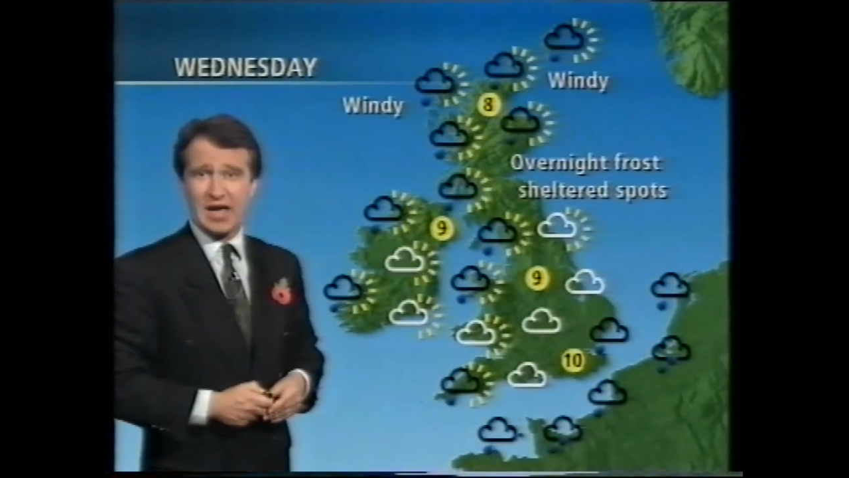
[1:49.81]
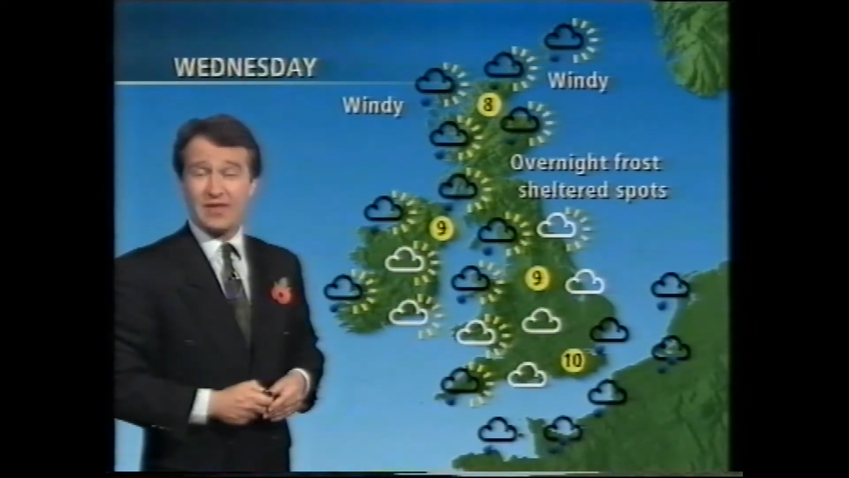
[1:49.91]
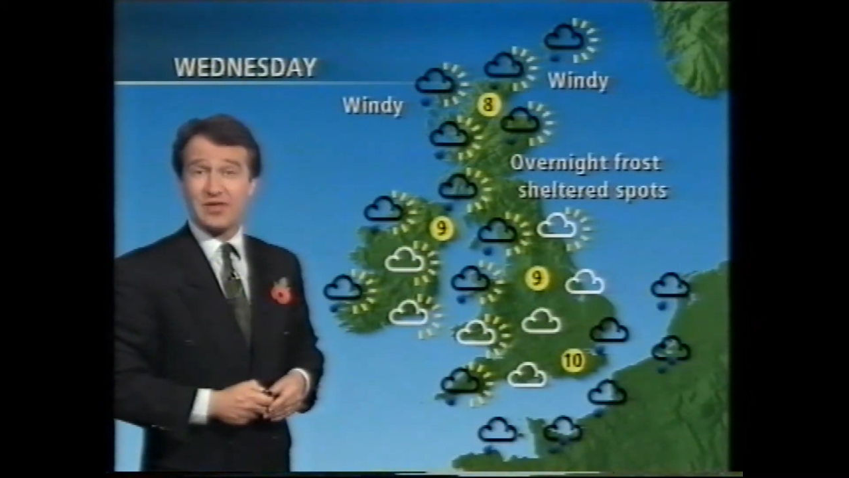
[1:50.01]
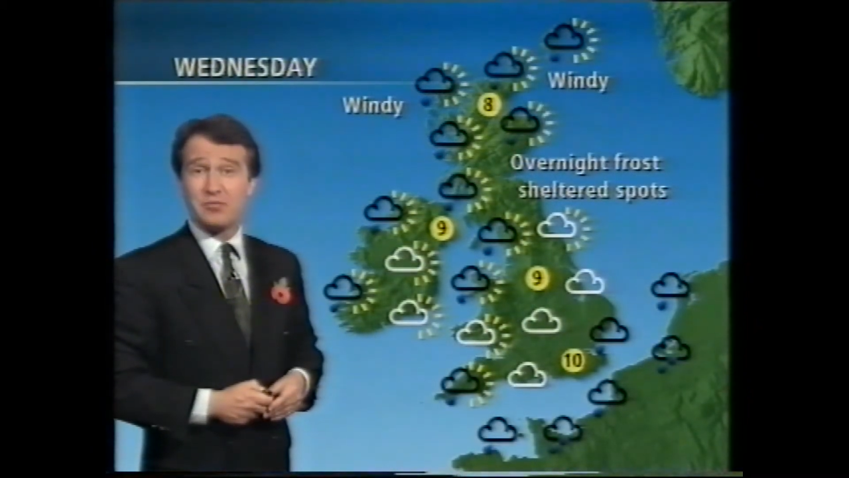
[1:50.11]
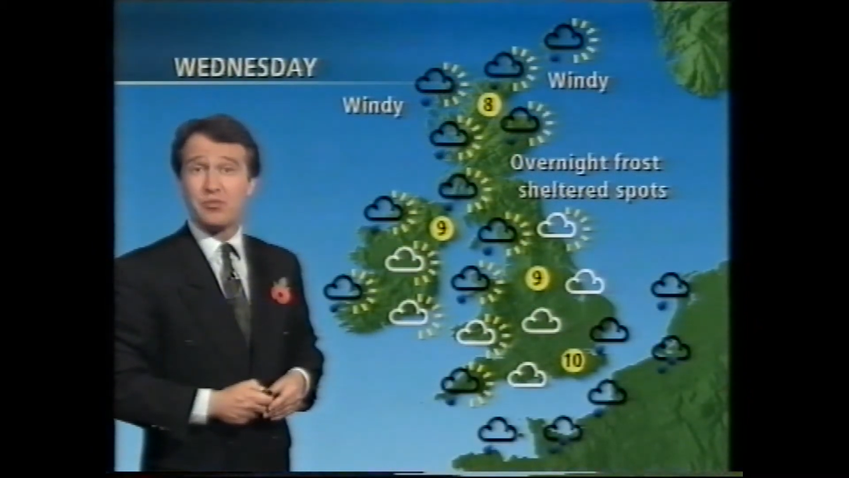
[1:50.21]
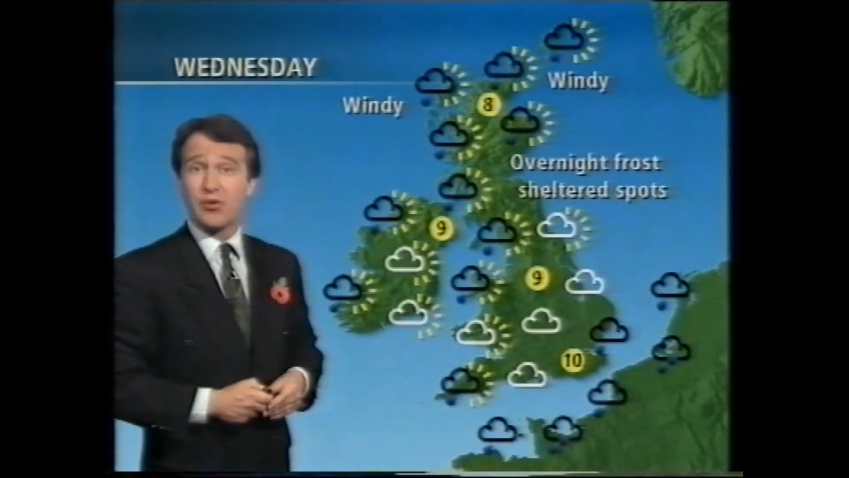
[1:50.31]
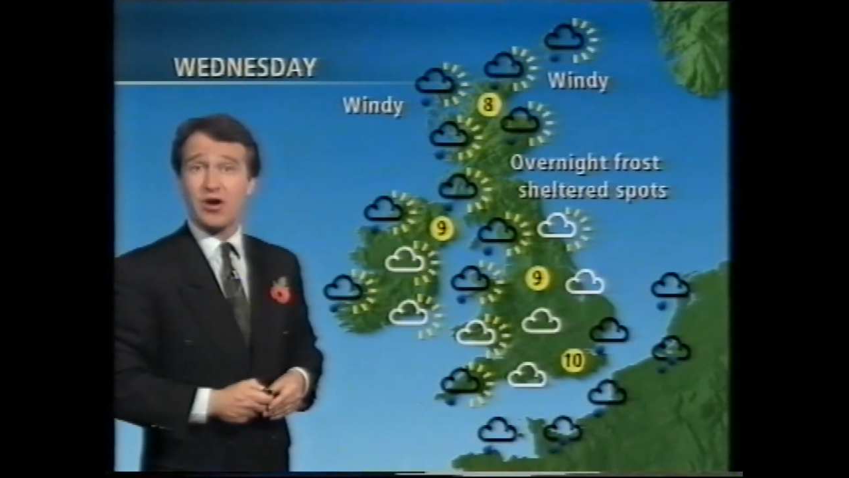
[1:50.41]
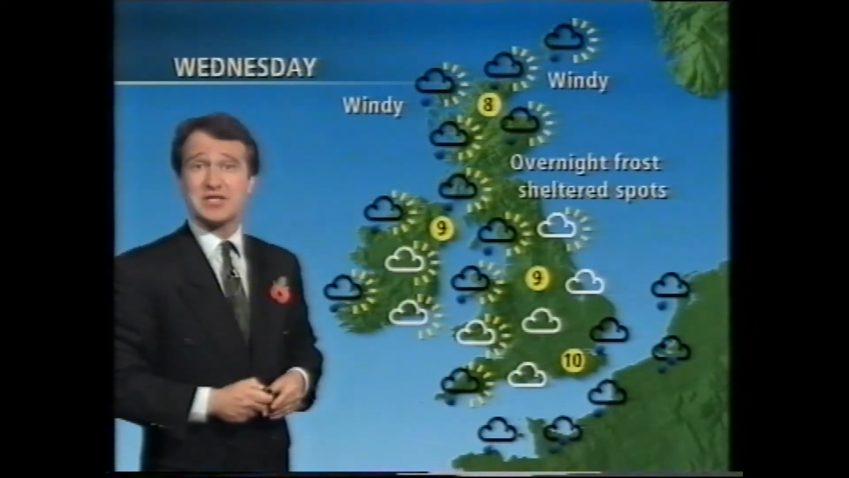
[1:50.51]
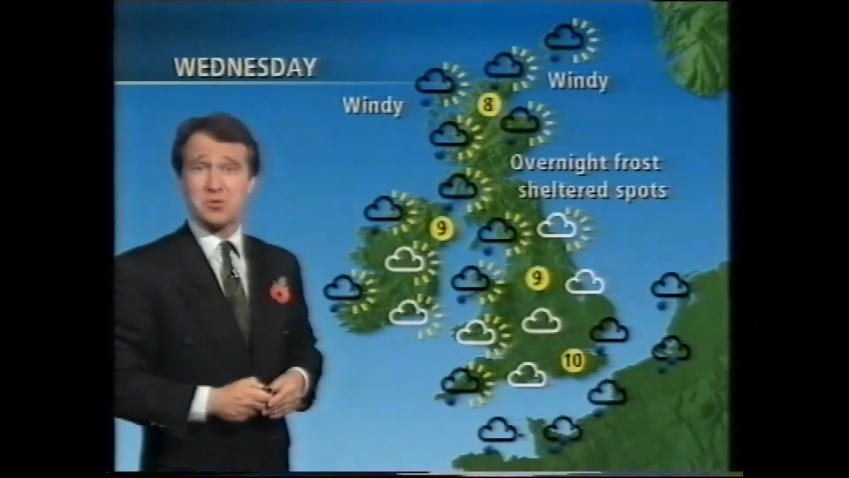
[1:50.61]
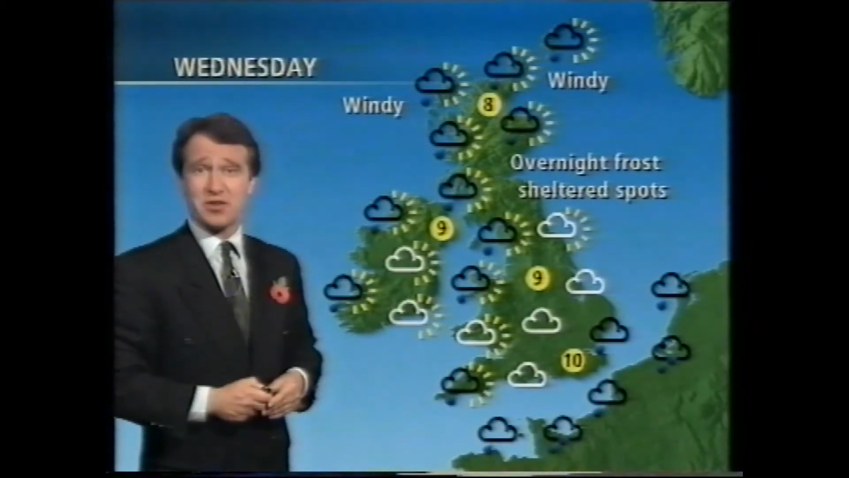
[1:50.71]
and then
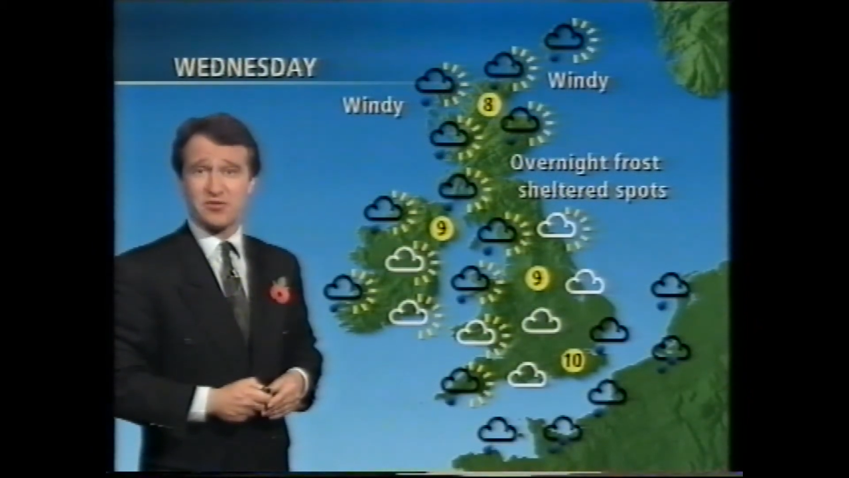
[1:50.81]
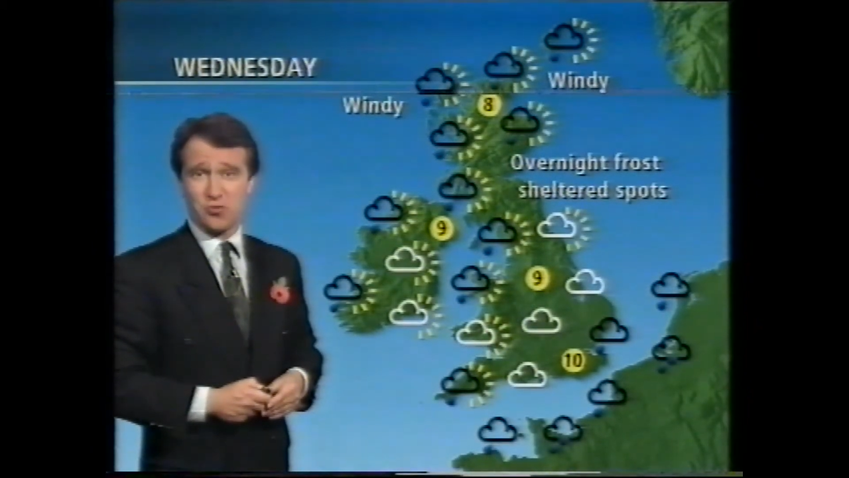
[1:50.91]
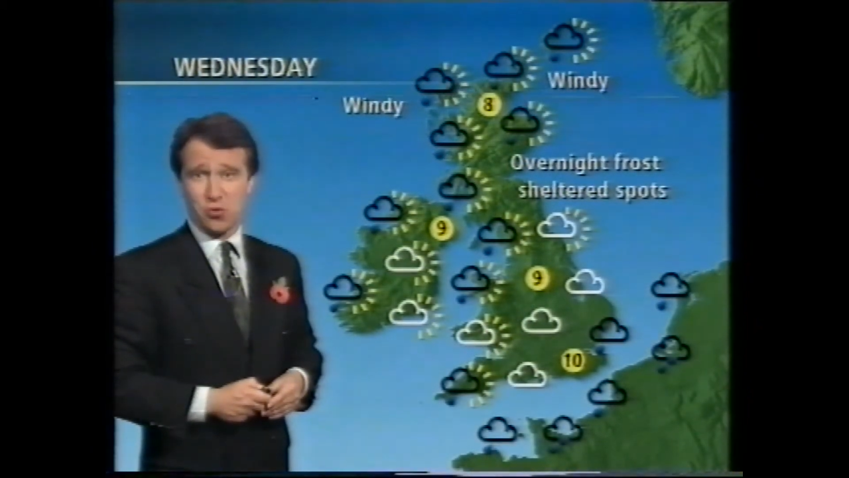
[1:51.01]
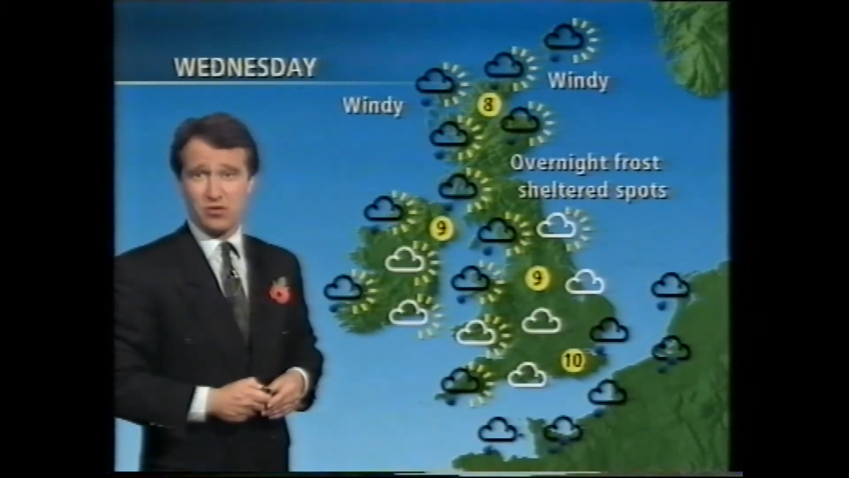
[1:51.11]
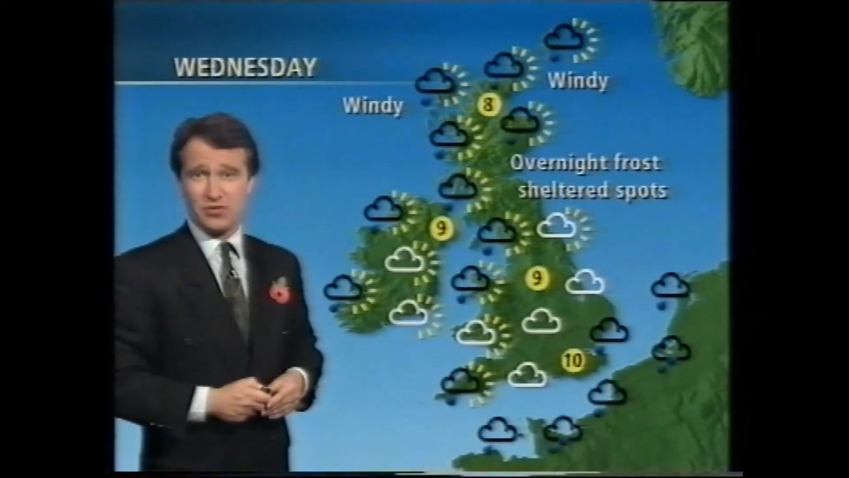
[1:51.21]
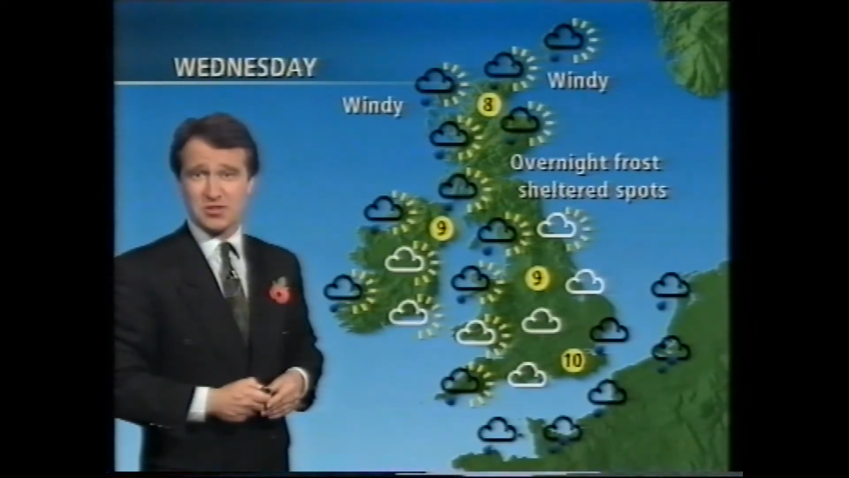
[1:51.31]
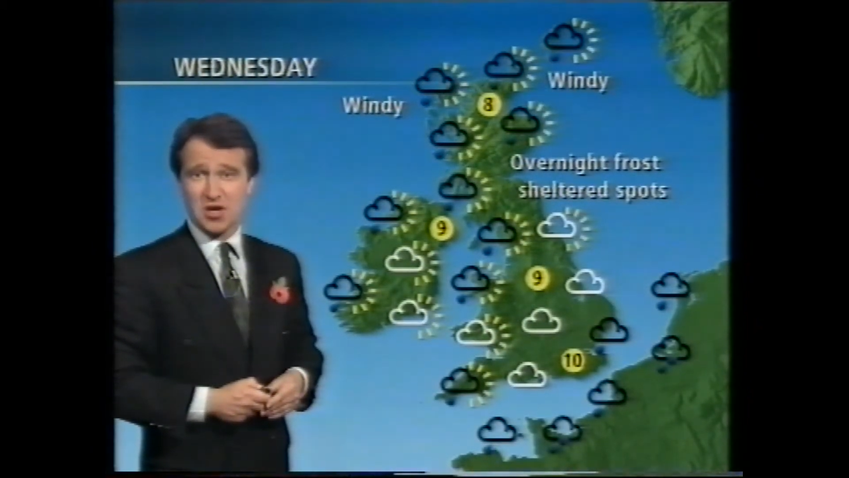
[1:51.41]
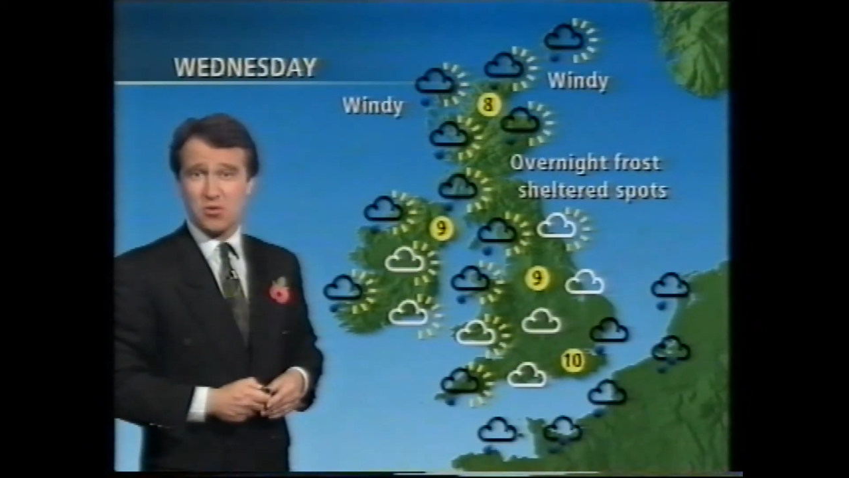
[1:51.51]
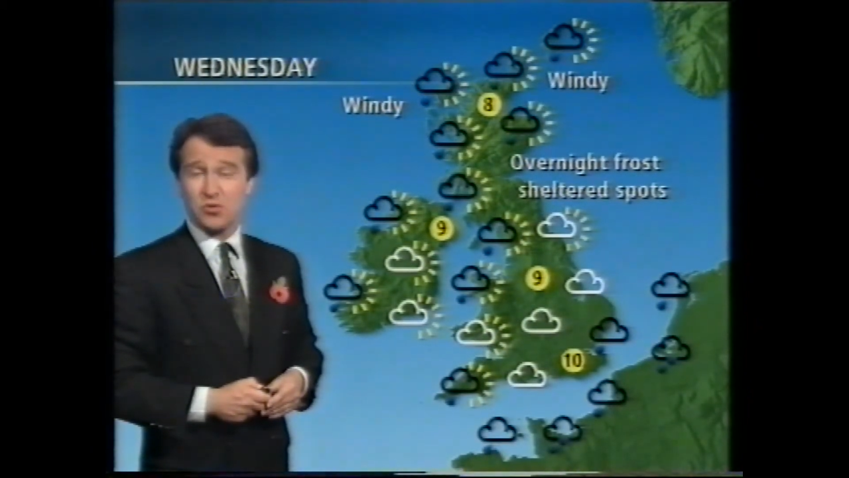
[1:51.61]
brighter weather for all of us